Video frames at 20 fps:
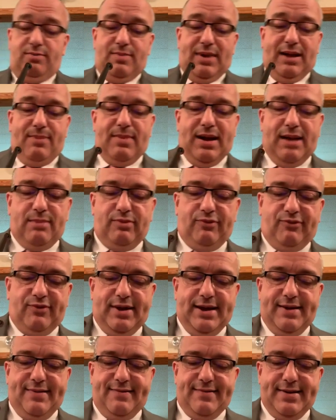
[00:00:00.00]
Well, my Bible
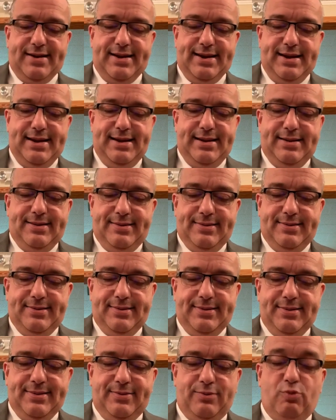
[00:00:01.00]
says that he
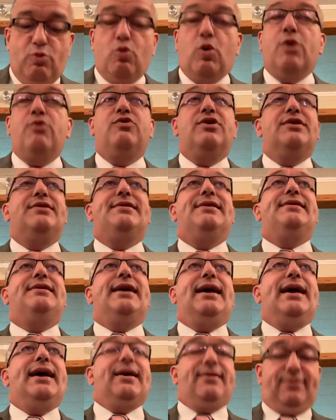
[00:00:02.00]
wounded
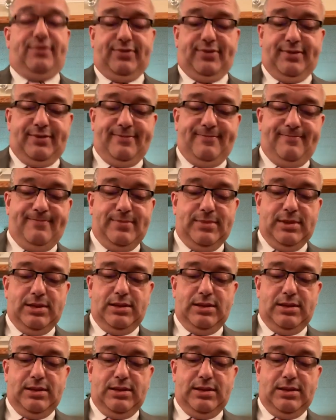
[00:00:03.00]
to death.